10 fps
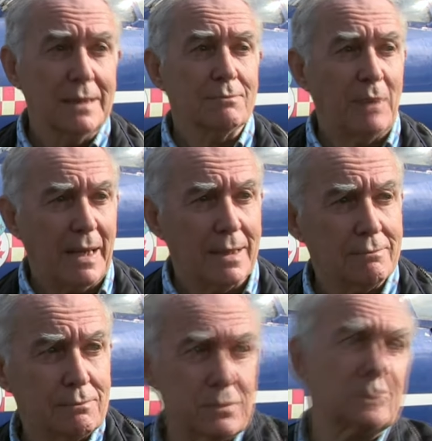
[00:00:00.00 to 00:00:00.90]
Bang,
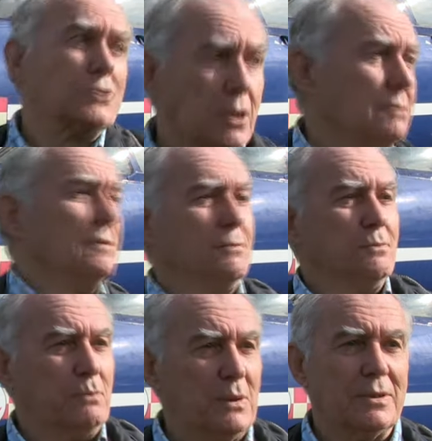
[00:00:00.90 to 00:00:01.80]
chung,
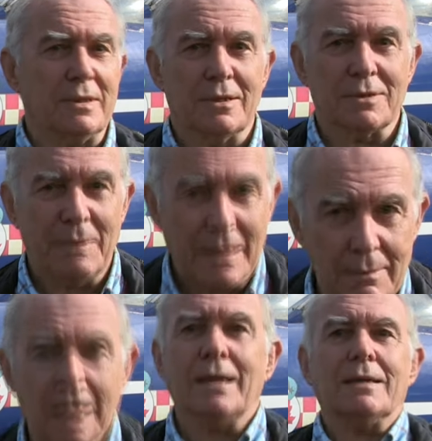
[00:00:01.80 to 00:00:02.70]
pull the nozzle back.
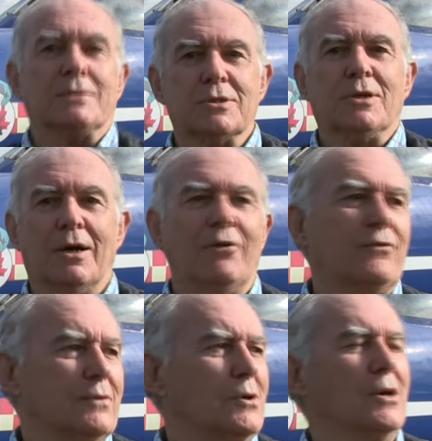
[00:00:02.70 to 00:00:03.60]
Ah, took
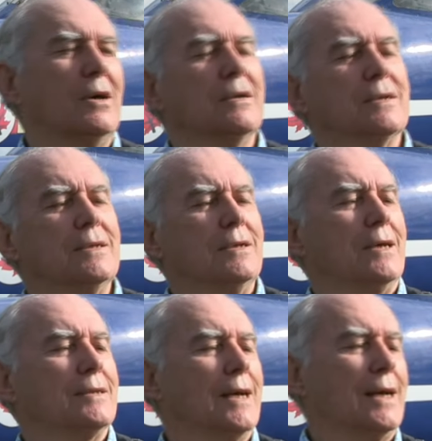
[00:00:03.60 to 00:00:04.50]
off. Oh, look
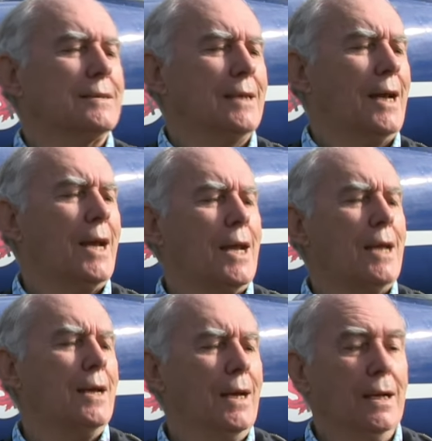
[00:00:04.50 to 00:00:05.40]
at that, hey.